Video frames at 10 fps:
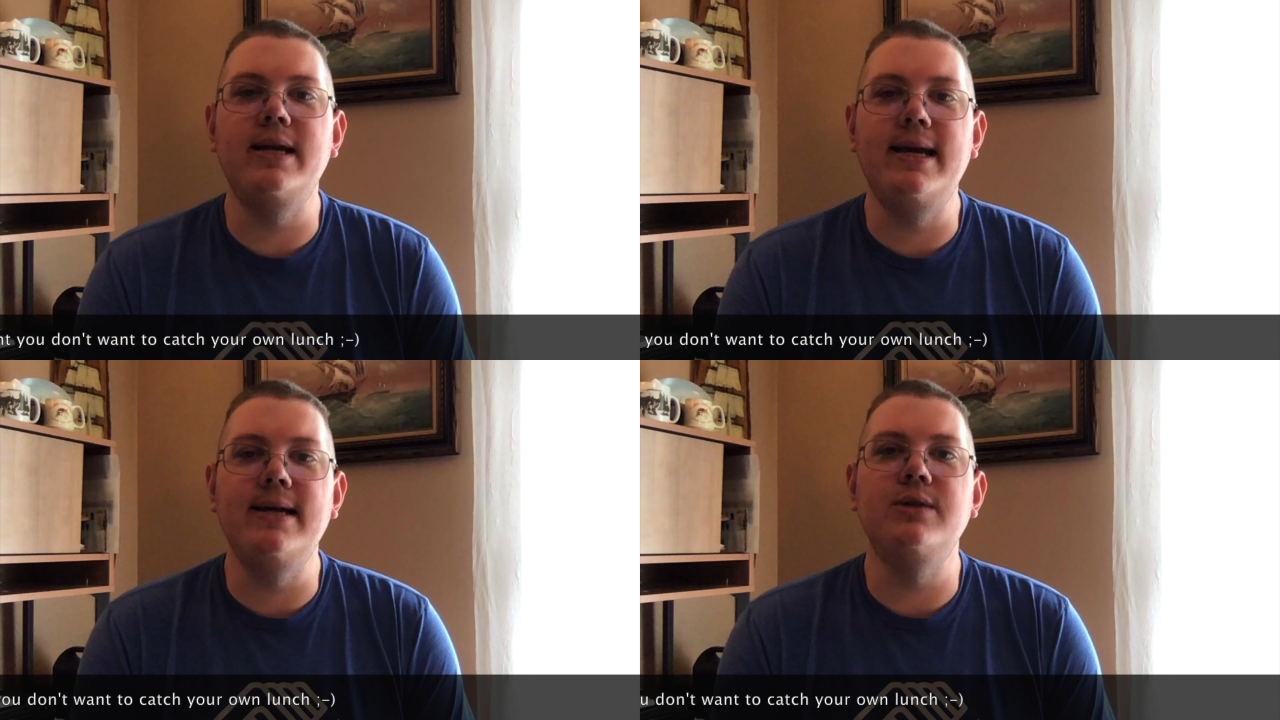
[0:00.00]

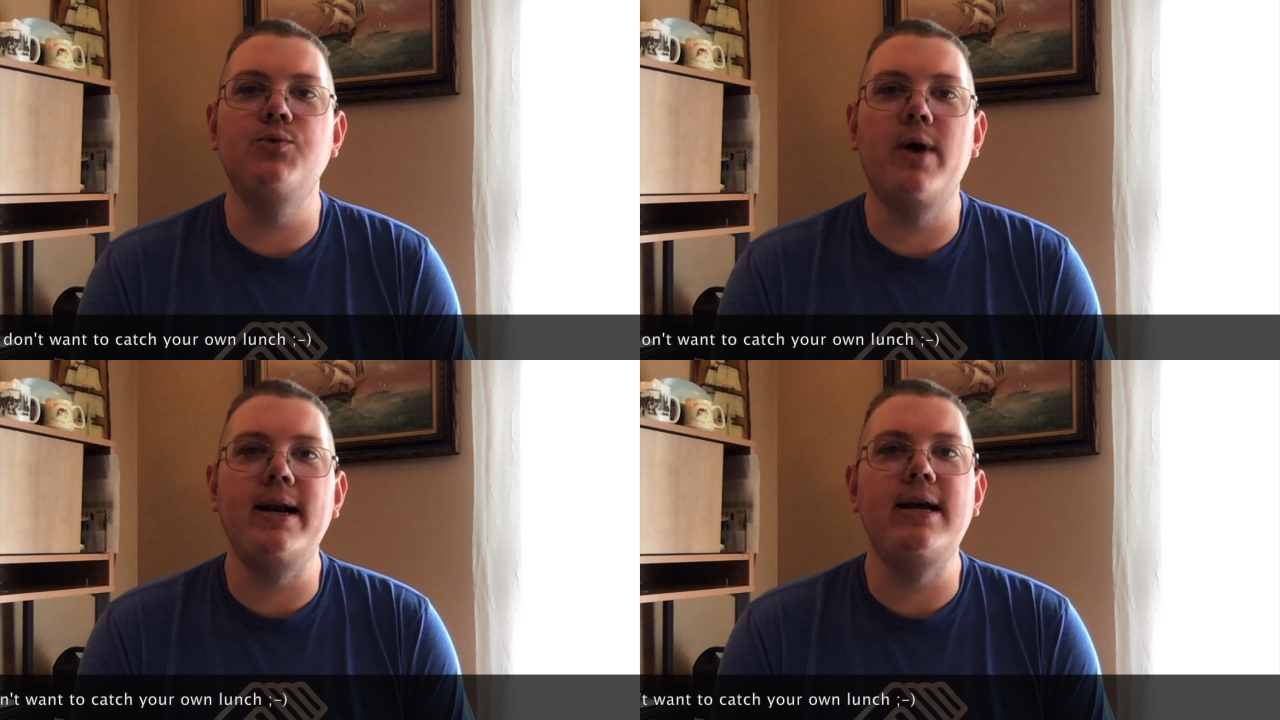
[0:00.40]
kids
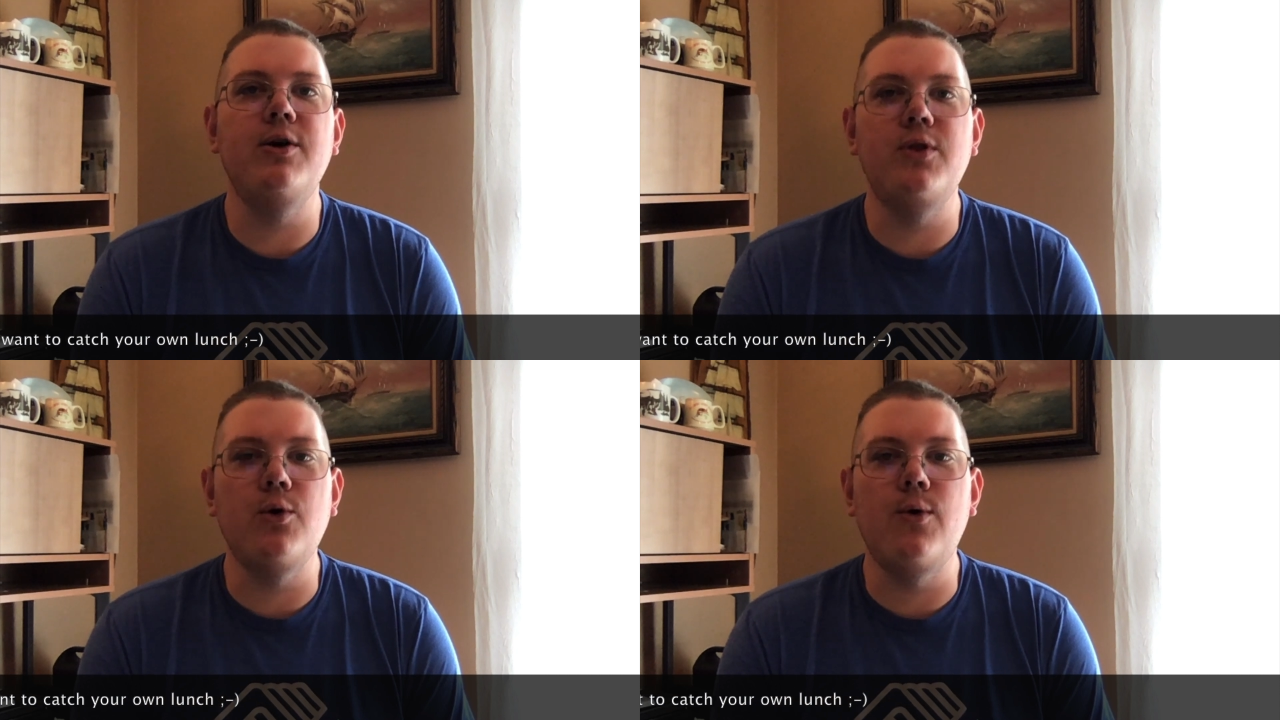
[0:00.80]
right here
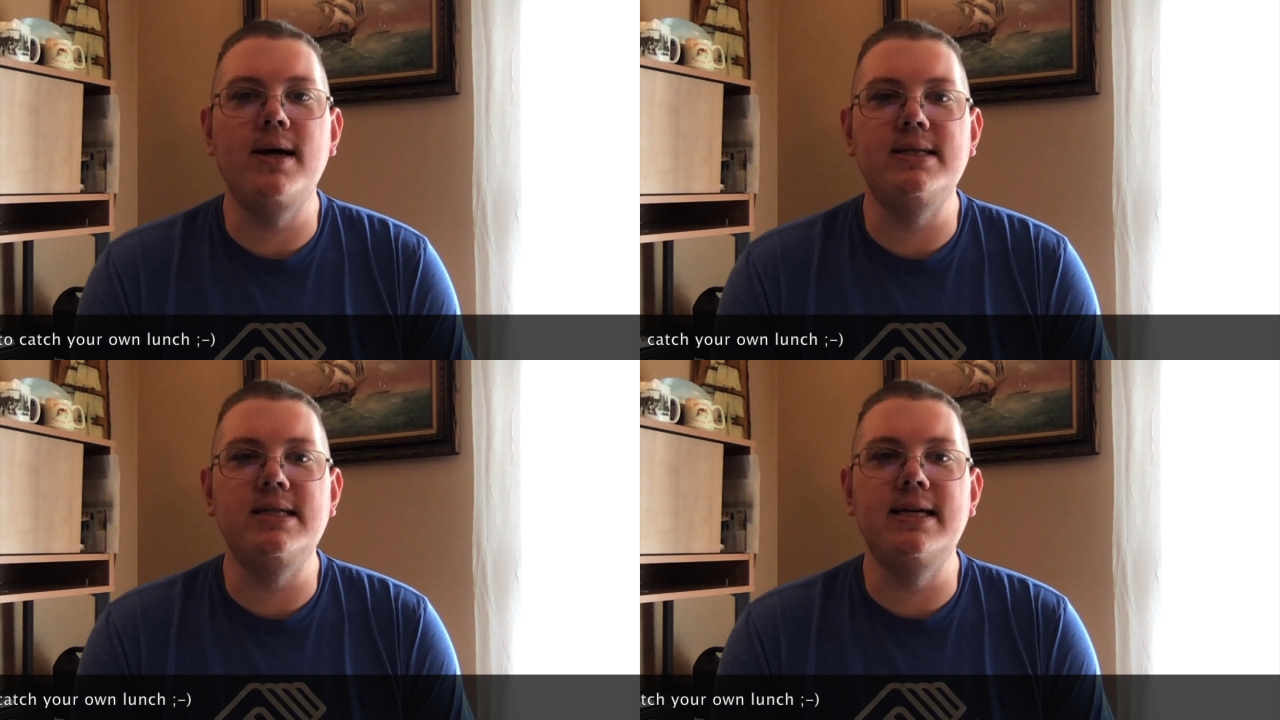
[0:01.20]
in the
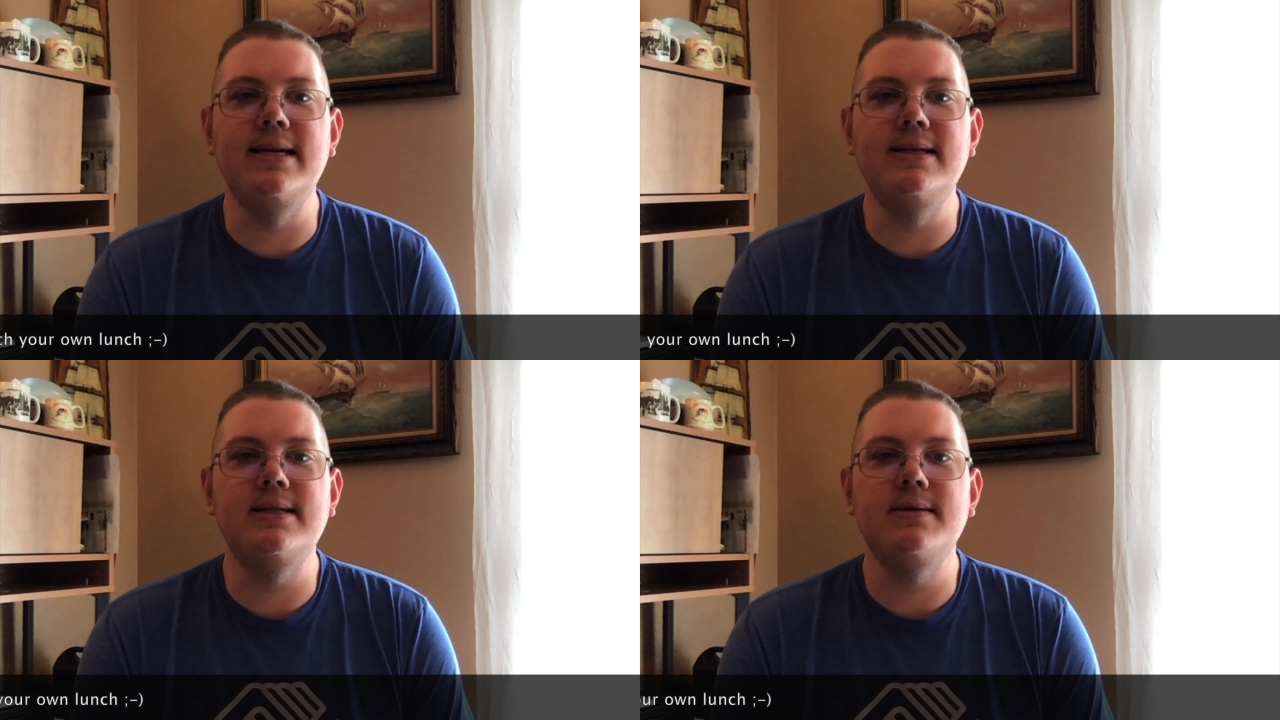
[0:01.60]
Quad
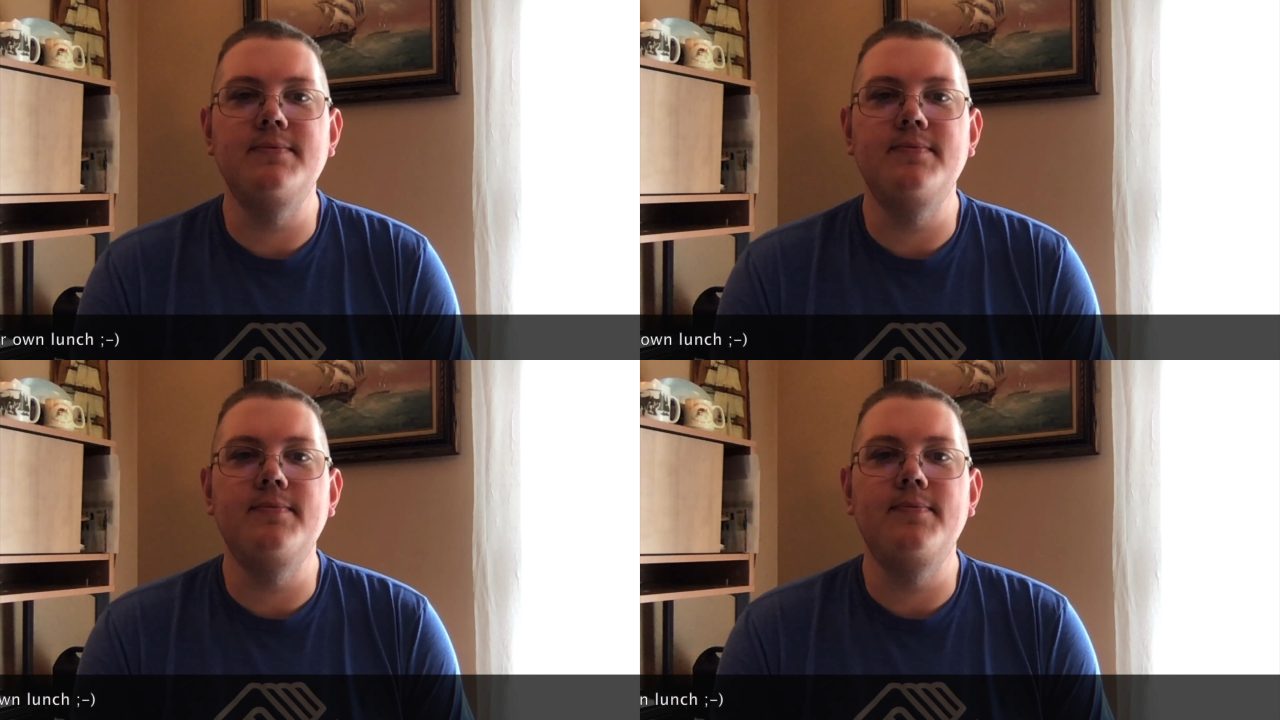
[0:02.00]
Cities.
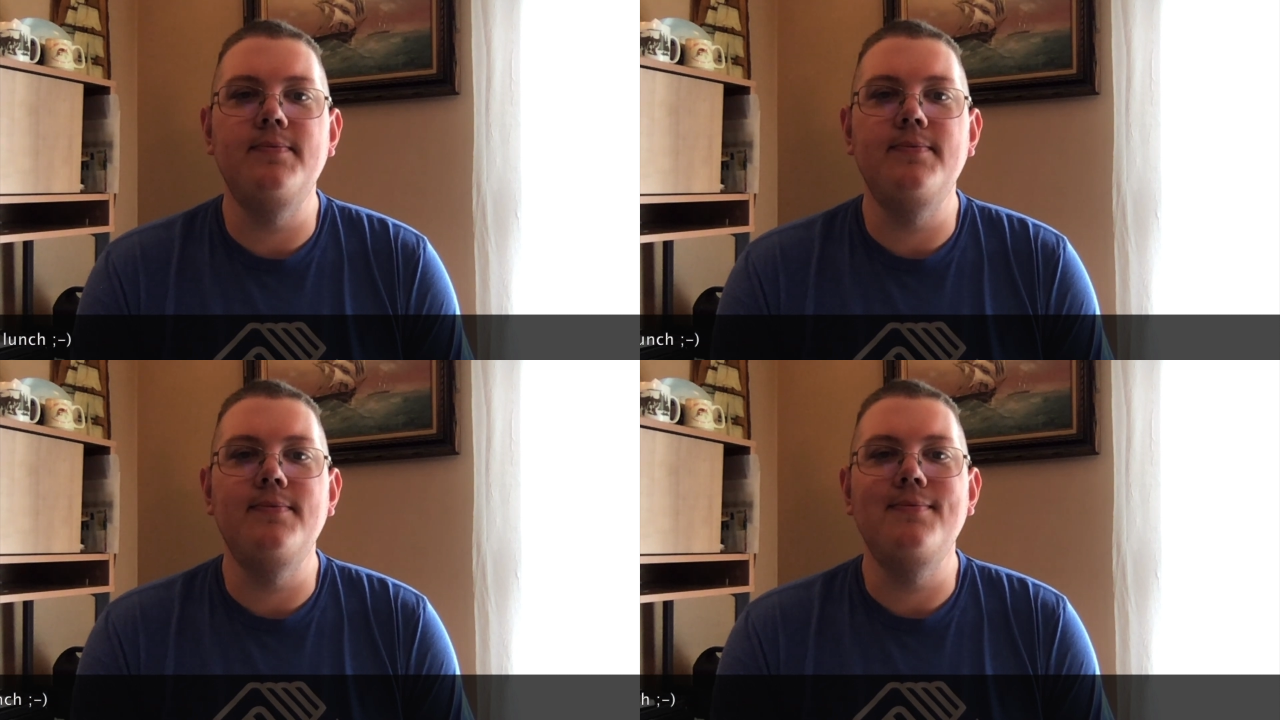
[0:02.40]

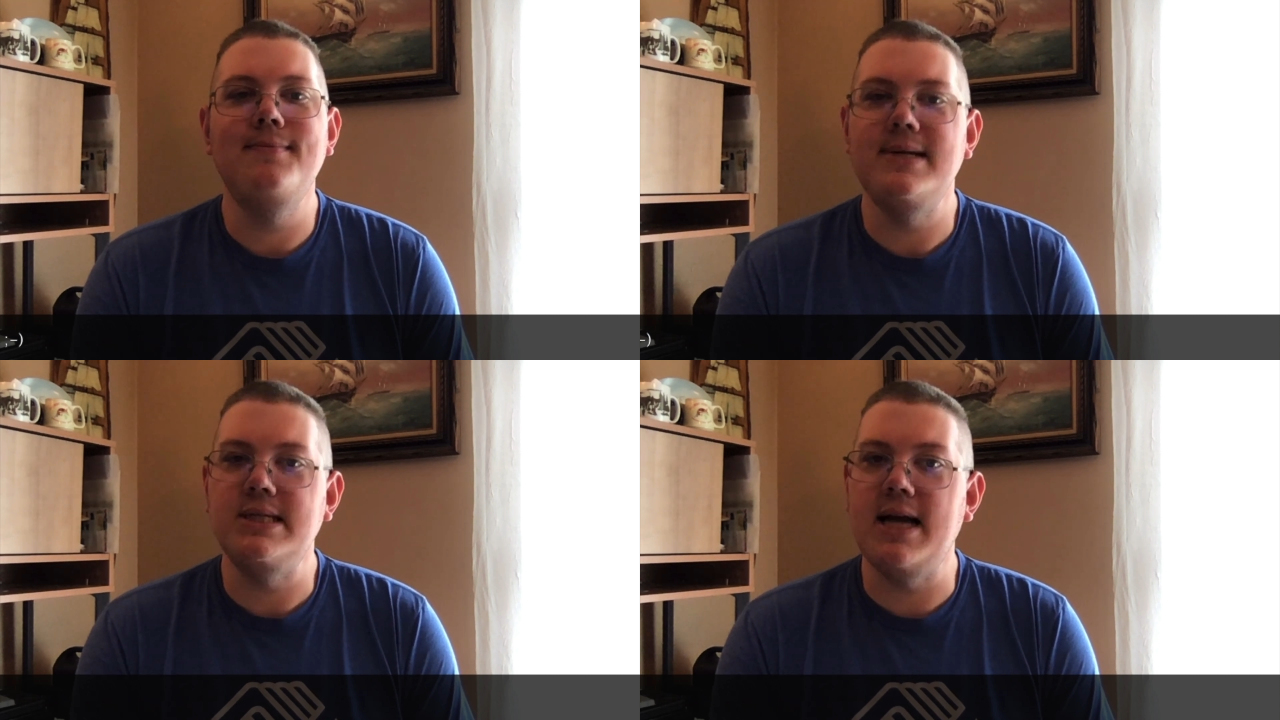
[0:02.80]

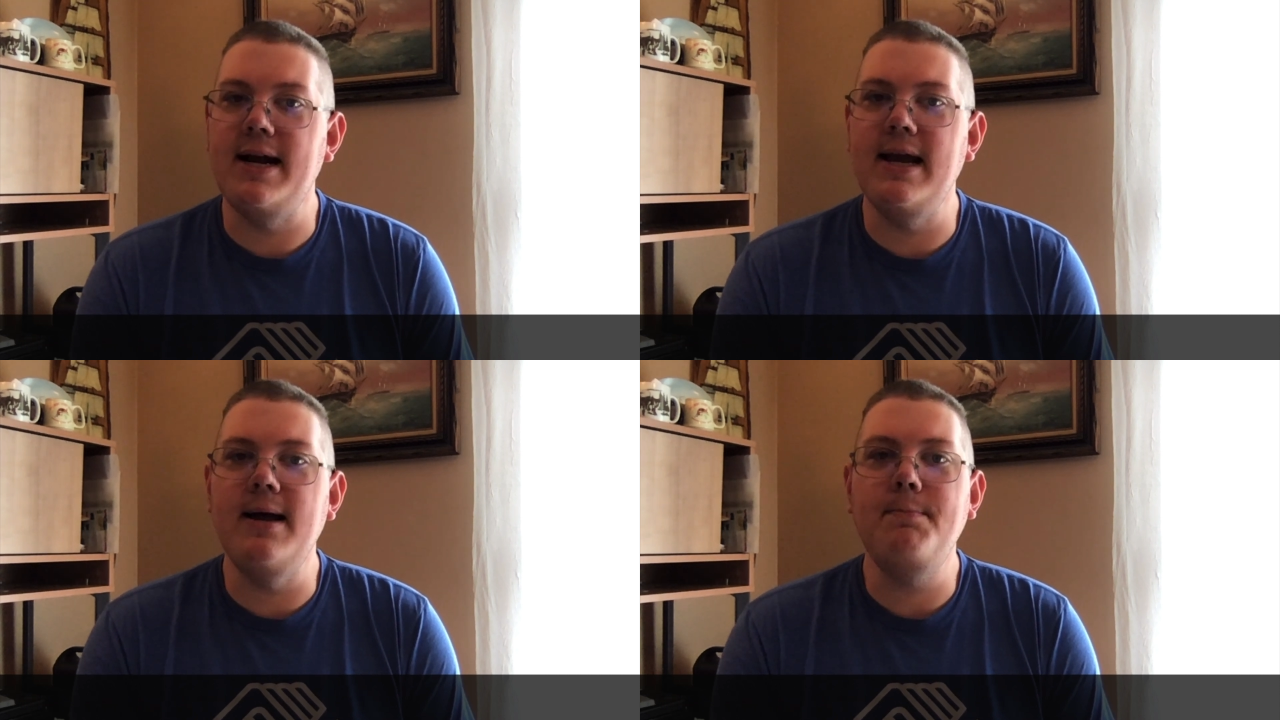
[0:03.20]

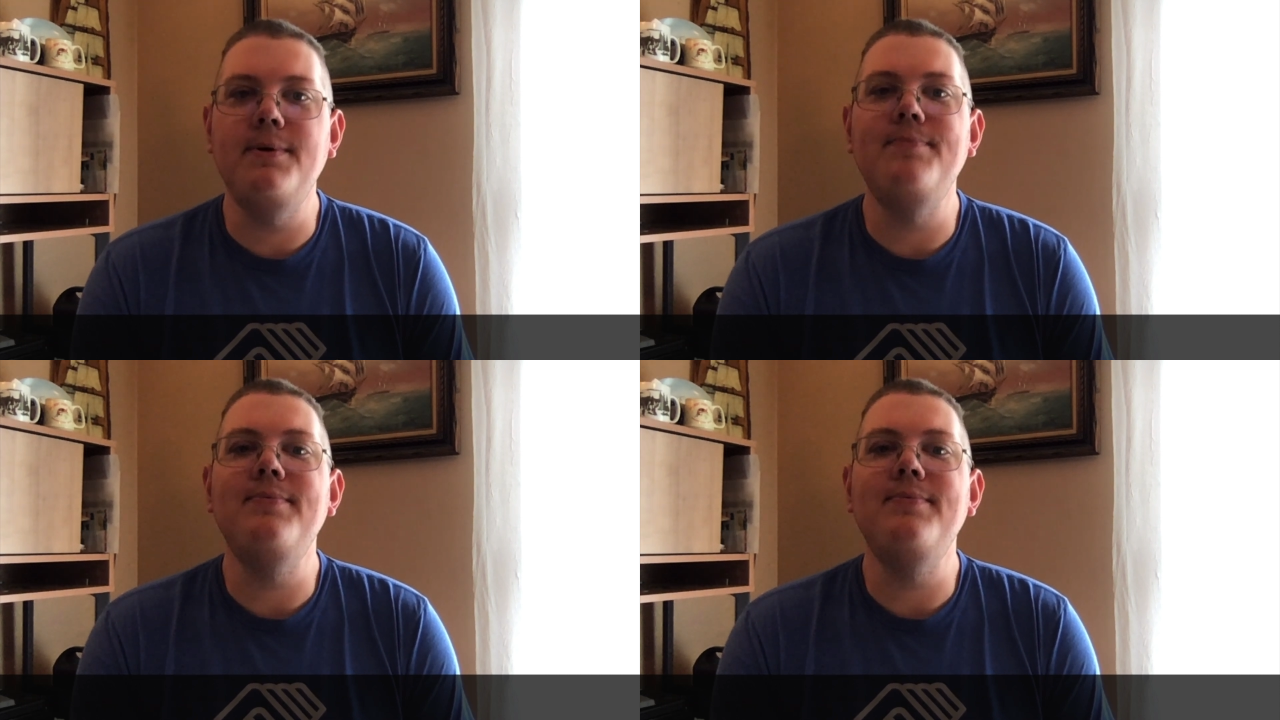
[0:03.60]
Signing up?